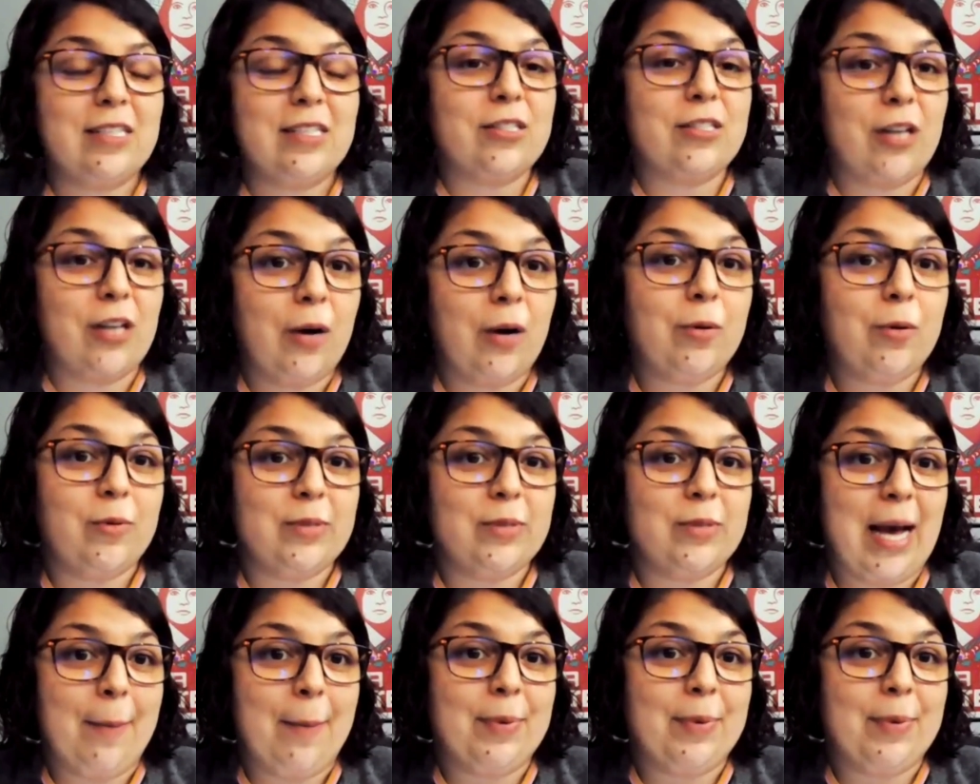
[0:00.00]
He saw what
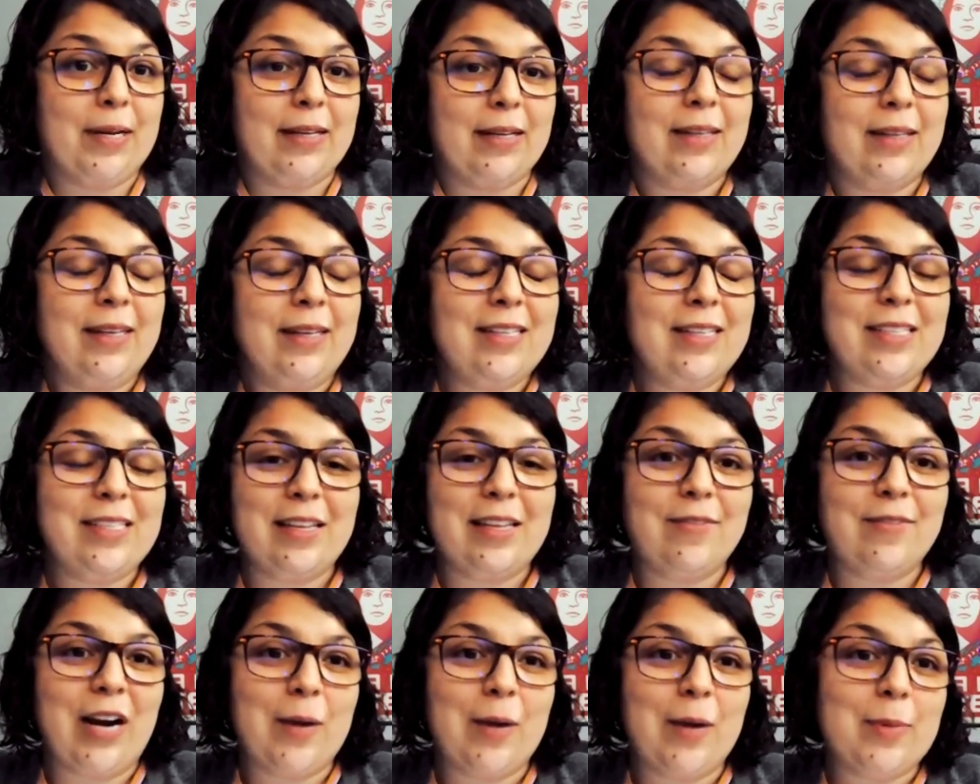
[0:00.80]
was happening to
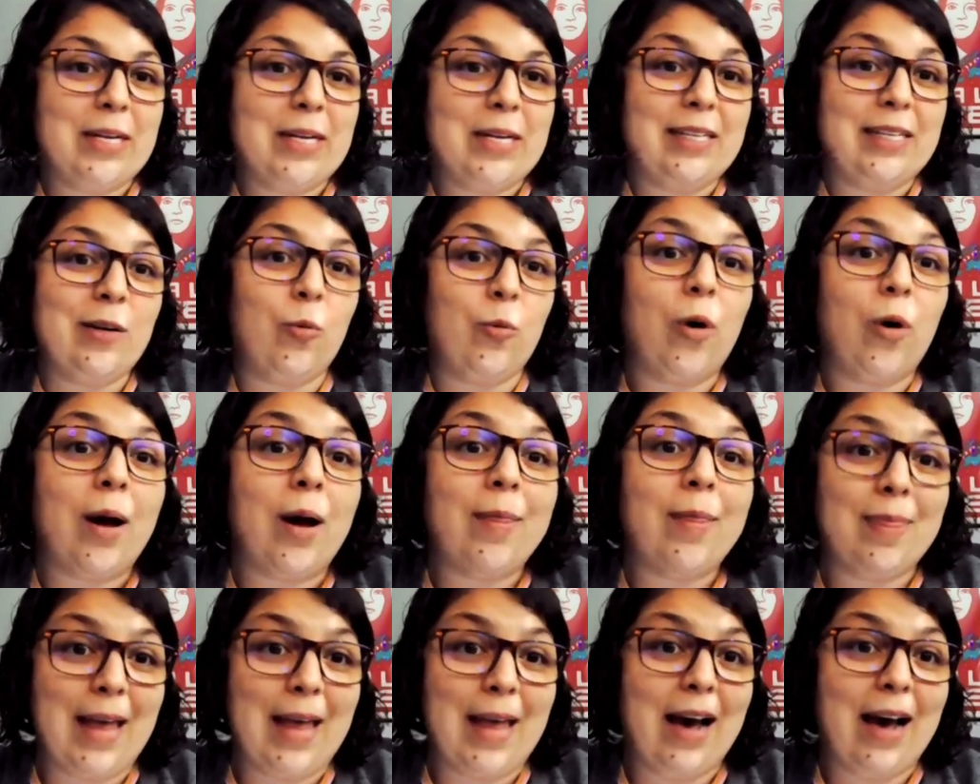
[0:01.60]
the environment and didn't
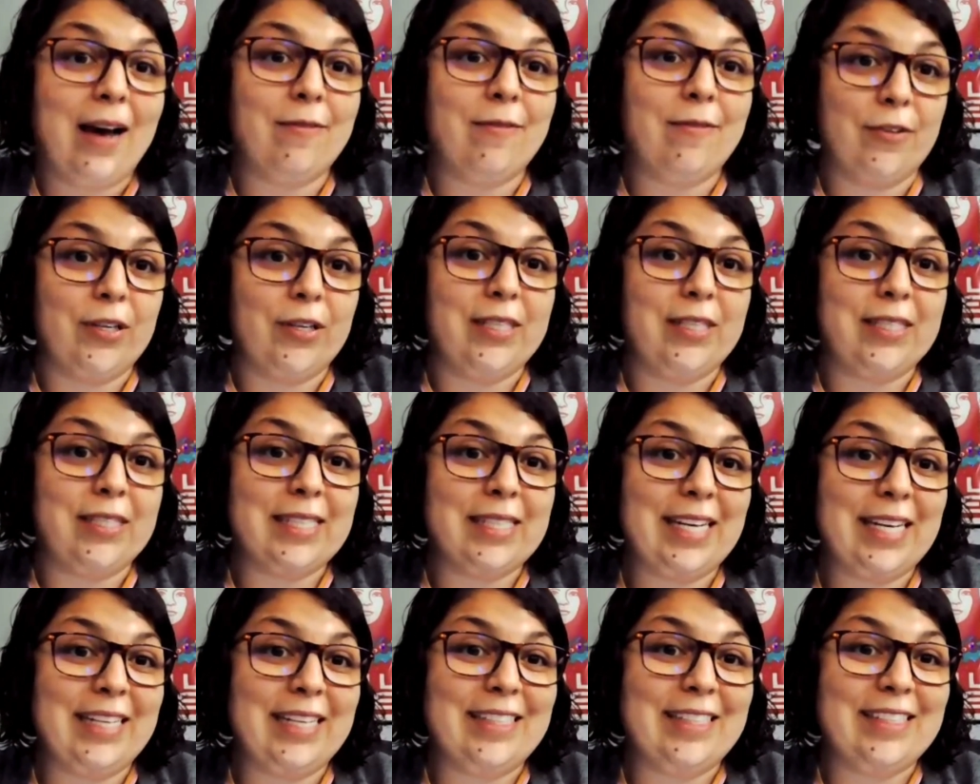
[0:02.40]
want that for his
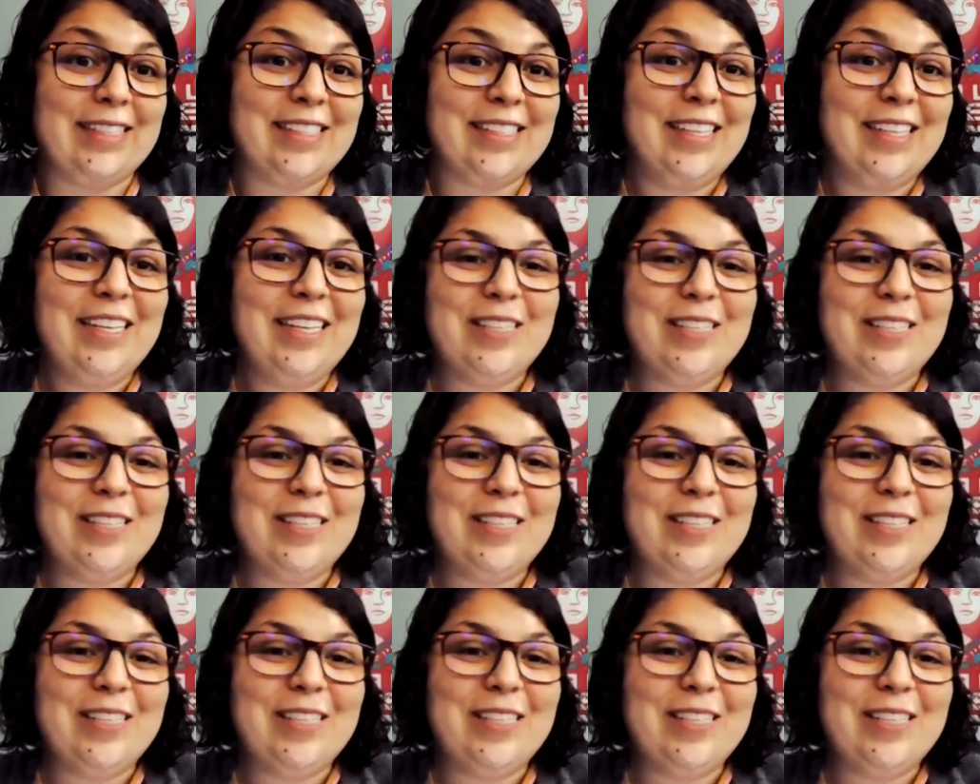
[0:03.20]
kids.